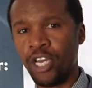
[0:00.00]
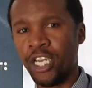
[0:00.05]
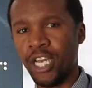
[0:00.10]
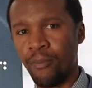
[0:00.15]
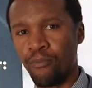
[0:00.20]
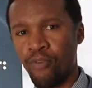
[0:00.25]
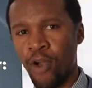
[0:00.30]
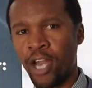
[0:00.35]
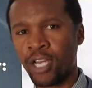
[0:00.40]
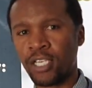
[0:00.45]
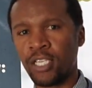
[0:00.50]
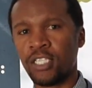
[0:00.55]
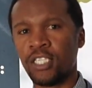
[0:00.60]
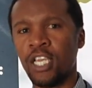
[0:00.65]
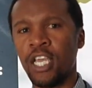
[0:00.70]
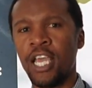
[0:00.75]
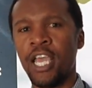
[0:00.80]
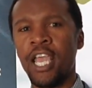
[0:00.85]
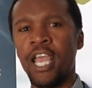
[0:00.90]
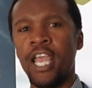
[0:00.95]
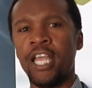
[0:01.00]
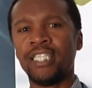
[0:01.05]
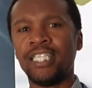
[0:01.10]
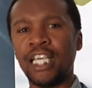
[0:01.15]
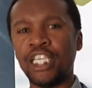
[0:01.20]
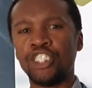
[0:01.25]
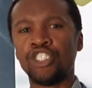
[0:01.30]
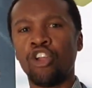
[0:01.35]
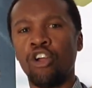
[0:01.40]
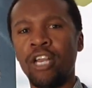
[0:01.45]
in a practice
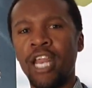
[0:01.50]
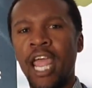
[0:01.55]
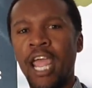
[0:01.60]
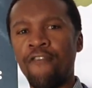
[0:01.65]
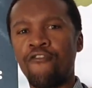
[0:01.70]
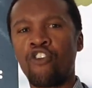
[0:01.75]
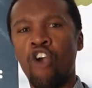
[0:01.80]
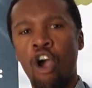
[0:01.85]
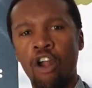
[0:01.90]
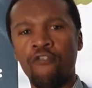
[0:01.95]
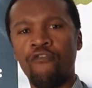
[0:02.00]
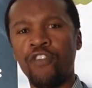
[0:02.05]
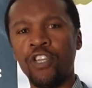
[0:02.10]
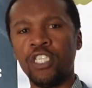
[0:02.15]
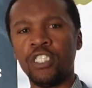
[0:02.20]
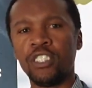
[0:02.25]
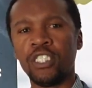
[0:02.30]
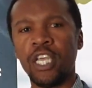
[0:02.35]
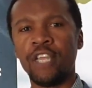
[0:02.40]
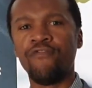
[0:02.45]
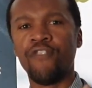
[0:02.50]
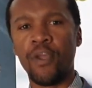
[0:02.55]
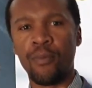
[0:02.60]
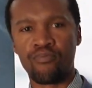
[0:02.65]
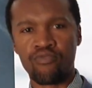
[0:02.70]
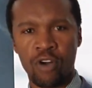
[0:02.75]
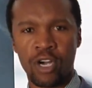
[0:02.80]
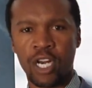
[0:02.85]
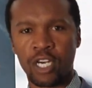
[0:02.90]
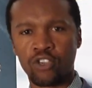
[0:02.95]
does not have confidence in their
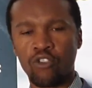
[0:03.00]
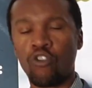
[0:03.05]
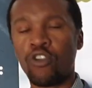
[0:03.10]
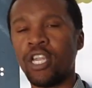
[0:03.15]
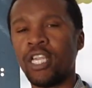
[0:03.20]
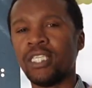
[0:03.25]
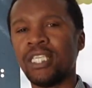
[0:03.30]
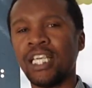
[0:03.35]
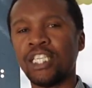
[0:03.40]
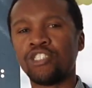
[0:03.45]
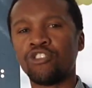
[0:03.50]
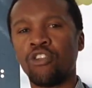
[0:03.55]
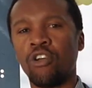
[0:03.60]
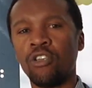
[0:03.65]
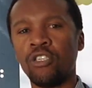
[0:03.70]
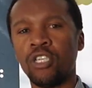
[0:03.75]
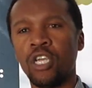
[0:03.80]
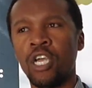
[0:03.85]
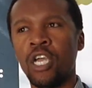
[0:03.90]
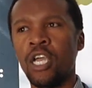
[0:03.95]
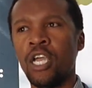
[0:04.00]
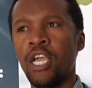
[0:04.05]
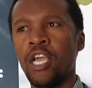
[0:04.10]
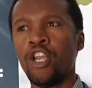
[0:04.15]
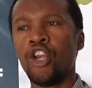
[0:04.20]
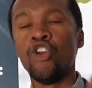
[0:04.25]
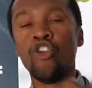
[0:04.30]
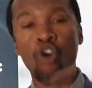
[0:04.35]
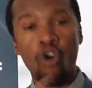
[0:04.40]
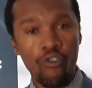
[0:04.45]
product, or does not
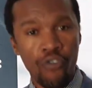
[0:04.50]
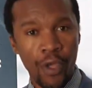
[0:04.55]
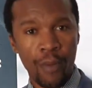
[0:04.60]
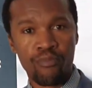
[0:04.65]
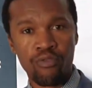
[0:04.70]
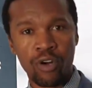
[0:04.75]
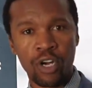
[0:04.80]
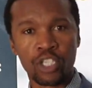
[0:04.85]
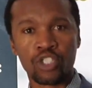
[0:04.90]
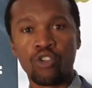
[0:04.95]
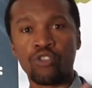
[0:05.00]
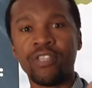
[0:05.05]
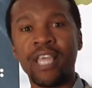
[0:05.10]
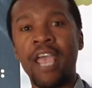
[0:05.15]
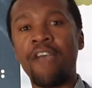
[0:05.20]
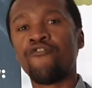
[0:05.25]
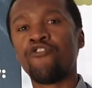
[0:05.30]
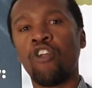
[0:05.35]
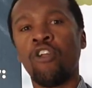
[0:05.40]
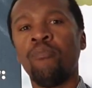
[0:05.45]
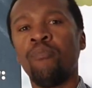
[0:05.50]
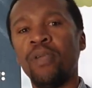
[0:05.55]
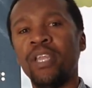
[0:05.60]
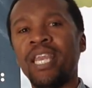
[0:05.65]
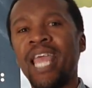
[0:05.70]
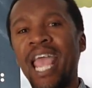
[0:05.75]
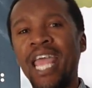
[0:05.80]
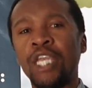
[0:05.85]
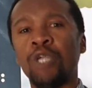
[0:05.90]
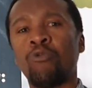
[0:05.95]
know their products, or they have not
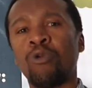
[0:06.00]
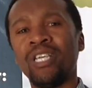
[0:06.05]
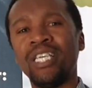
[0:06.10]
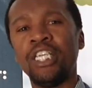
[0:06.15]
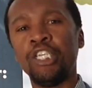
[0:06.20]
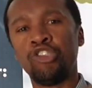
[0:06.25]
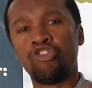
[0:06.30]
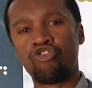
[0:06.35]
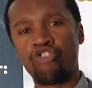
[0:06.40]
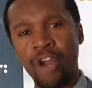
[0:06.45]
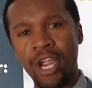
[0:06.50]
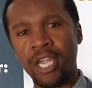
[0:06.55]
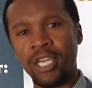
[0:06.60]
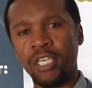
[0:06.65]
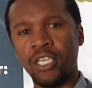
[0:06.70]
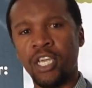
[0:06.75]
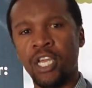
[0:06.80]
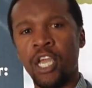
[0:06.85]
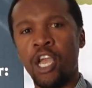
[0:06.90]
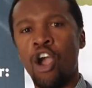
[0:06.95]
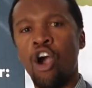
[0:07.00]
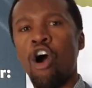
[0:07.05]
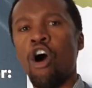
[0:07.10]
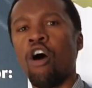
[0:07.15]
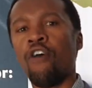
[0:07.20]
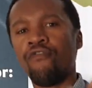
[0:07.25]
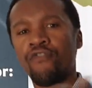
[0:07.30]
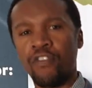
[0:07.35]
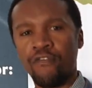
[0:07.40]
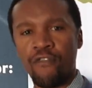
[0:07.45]
been adequately trained
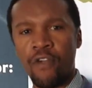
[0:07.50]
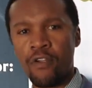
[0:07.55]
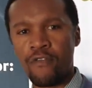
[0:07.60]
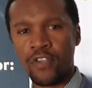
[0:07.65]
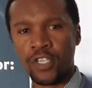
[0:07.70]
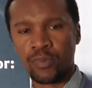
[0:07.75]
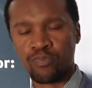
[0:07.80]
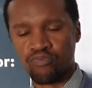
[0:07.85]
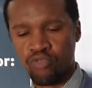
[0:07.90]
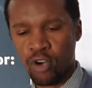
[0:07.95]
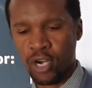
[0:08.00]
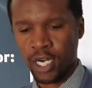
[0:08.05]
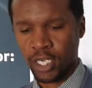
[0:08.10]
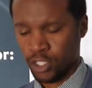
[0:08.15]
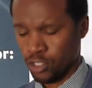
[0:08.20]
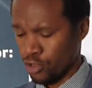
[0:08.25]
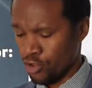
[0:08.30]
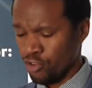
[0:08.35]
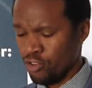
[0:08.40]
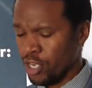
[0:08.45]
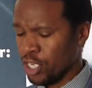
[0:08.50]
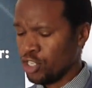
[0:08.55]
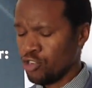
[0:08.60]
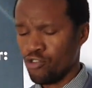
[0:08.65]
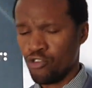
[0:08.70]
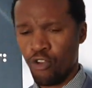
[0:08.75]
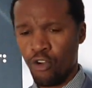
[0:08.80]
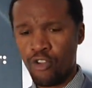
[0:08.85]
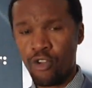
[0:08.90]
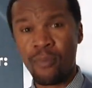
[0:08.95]
on the various products. So you need to
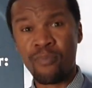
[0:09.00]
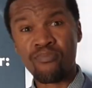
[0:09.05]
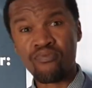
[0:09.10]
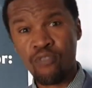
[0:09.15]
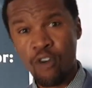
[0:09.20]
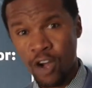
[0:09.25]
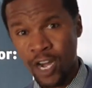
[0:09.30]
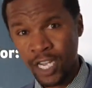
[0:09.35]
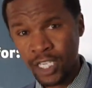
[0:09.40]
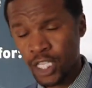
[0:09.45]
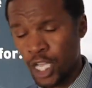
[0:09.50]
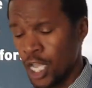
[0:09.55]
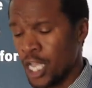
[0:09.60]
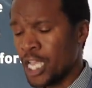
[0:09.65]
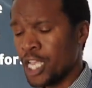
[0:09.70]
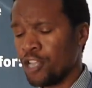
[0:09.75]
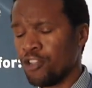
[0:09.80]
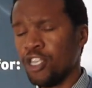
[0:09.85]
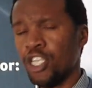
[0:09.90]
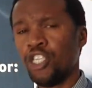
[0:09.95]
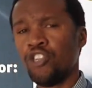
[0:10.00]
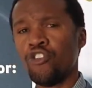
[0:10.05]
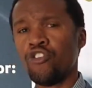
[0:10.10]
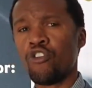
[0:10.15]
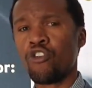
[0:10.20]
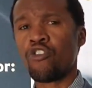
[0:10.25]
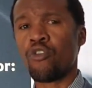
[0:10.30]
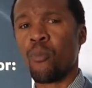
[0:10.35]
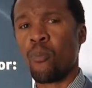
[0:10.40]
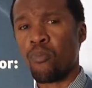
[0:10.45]
know your products, you need to know
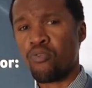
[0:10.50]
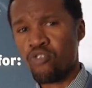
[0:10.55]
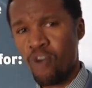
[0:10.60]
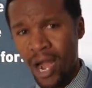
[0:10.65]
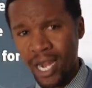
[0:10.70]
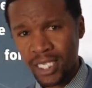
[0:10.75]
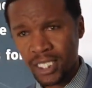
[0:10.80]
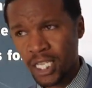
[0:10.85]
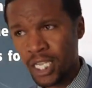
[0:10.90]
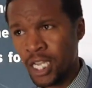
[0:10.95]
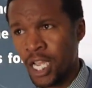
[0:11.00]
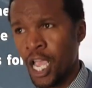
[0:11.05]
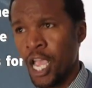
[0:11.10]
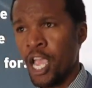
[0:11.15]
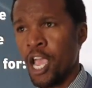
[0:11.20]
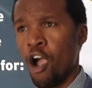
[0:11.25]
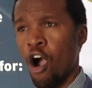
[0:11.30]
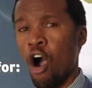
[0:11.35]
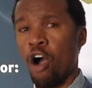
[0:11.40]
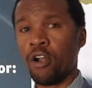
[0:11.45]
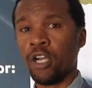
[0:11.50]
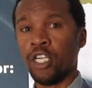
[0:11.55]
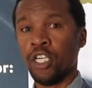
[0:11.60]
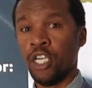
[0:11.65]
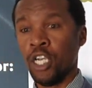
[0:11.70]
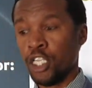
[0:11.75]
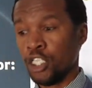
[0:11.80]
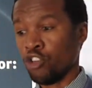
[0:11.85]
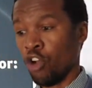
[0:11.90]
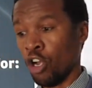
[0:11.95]
your pricing
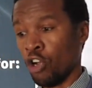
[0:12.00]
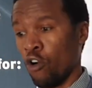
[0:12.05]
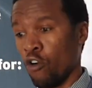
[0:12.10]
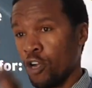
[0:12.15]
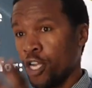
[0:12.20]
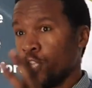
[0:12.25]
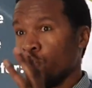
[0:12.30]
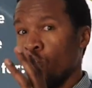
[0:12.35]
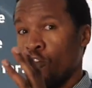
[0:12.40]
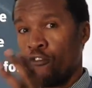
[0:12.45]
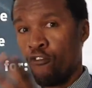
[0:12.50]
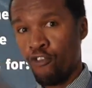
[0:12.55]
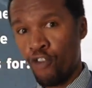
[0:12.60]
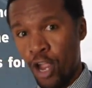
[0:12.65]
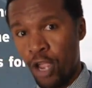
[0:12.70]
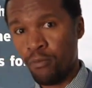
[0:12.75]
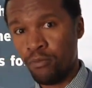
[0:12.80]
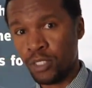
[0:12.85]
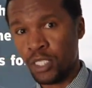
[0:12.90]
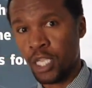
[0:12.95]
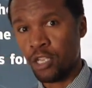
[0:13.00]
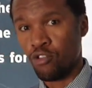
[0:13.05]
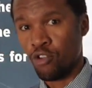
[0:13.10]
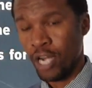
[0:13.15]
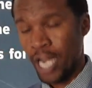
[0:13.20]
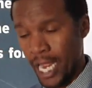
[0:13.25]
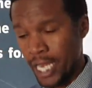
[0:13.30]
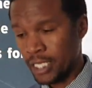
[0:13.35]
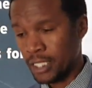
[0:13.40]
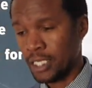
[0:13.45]
on not only your frames and
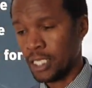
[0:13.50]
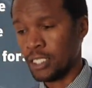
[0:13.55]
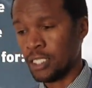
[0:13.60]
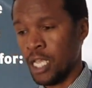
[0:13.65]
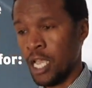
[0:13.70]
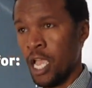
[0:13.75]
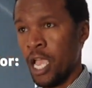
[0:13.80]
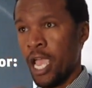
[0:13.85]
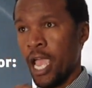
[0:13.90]
your lenses,